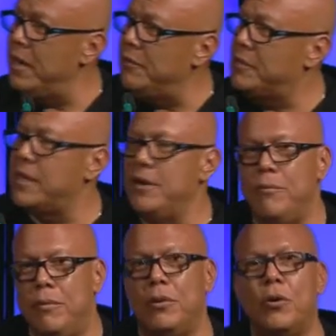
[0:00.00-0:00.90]
I would say,
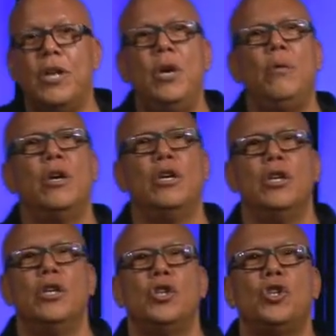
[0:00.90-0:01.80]
Well, Lord, you know,
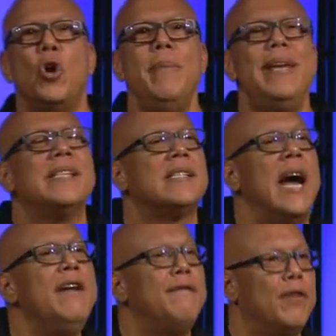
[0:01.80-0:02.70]
show me a
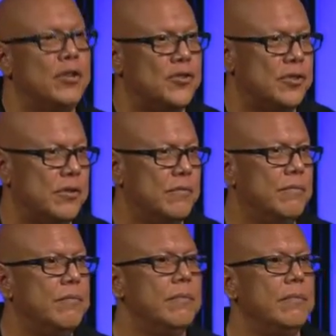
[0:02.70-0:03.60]
sign first.
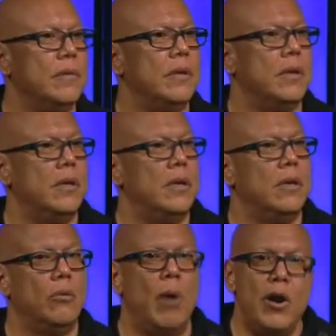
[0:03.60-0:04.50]

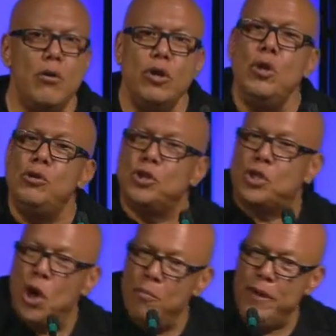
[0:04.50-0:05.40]
Why don't you
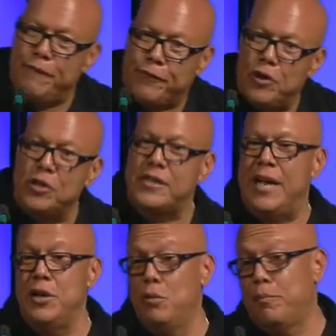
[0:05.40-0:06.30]
show me first that
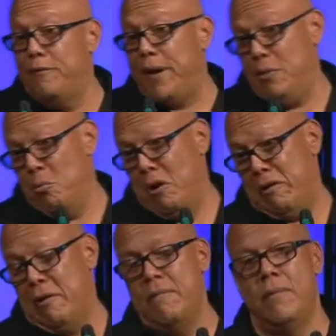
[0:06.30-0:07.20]
you'll provide
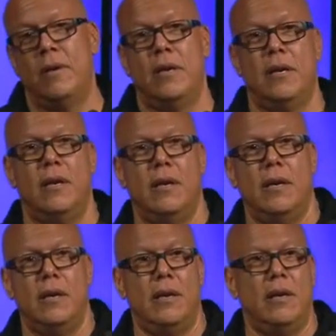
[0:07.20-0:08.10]
water?
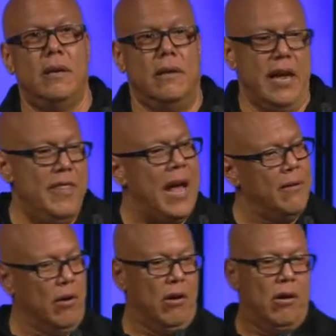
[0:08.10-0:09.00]
and that
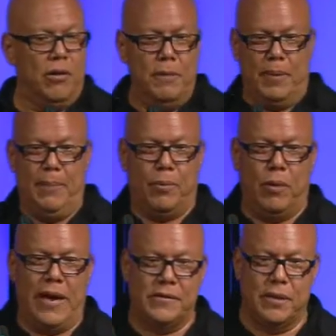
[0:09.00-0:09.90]
all the people will
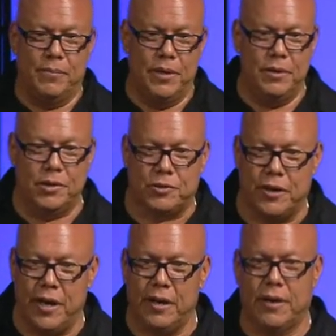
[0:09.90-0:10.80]
have something to drink,